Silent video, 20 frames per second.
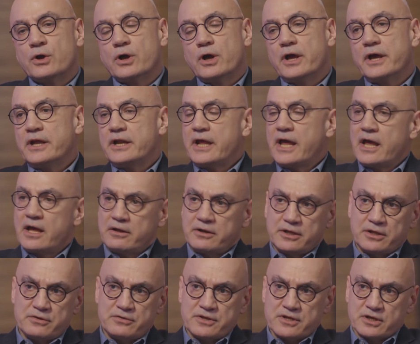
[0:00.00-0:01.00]
And how do
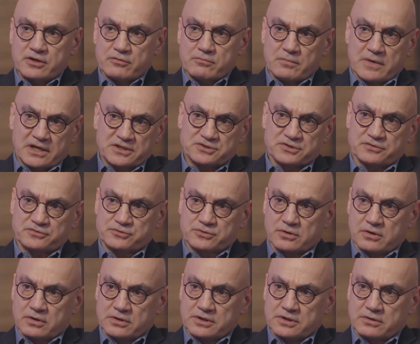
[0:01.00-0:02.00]
you think of Microsoft's
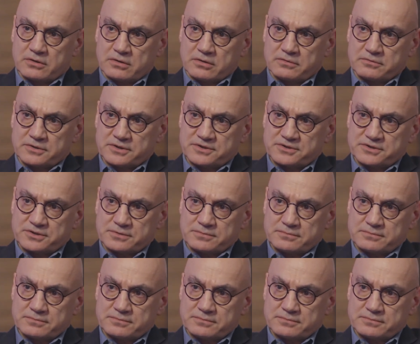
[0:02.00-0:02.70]
role in all of this?